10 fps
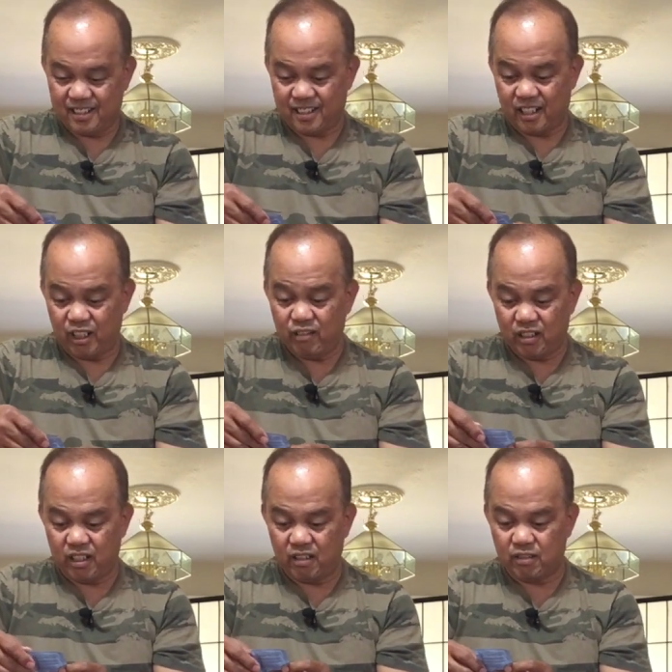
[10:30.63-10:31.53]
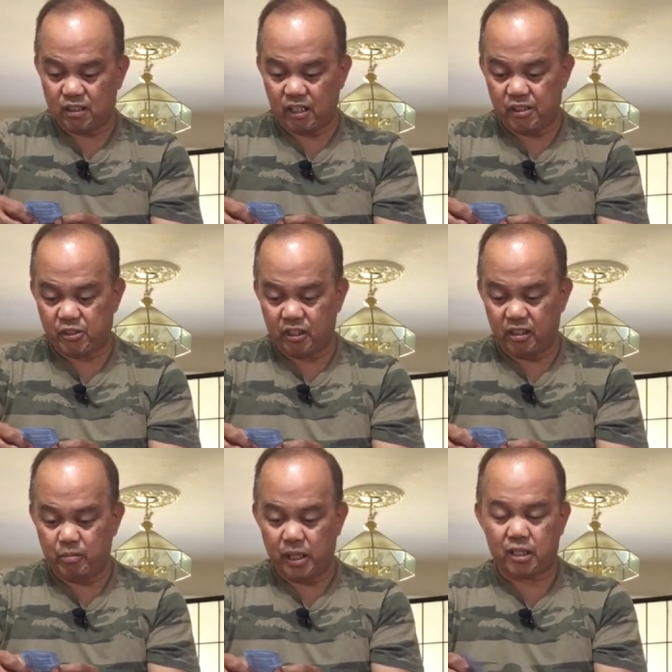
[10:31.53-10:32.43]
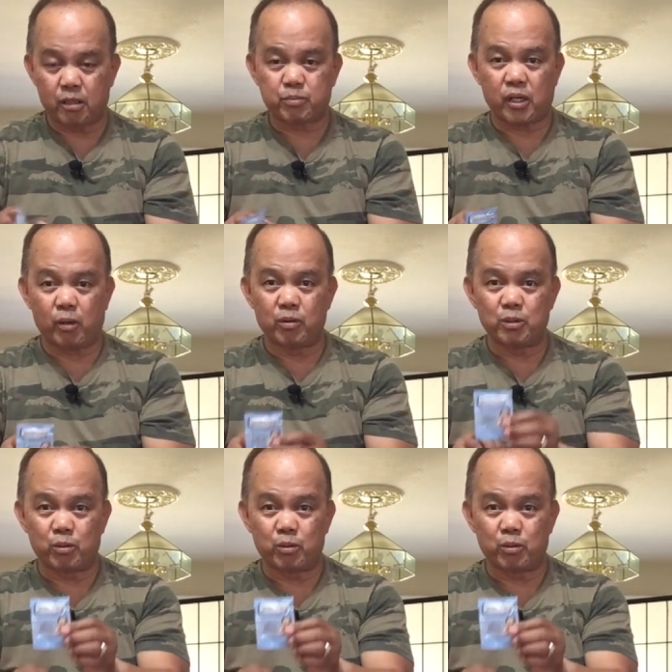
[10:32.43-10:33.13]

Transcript: I even have a cleansing and makeup towel